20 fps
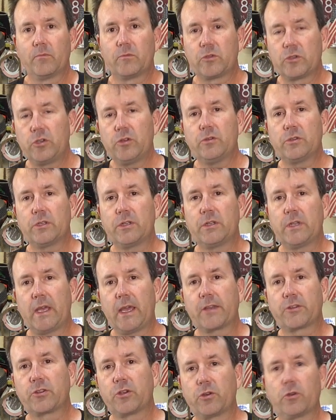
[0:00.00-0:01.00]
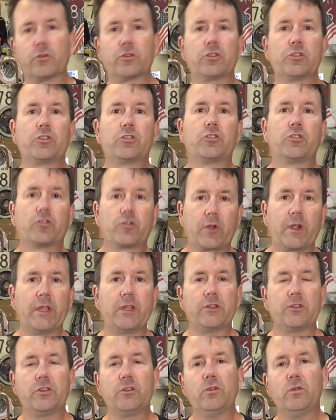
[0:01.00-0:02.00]
choosing to actually go
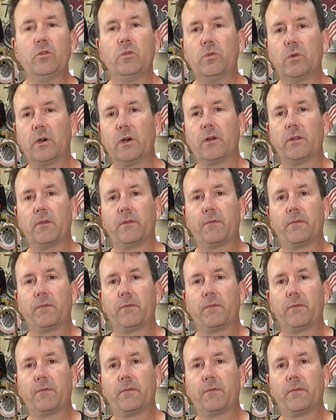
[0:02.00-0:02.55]
straight to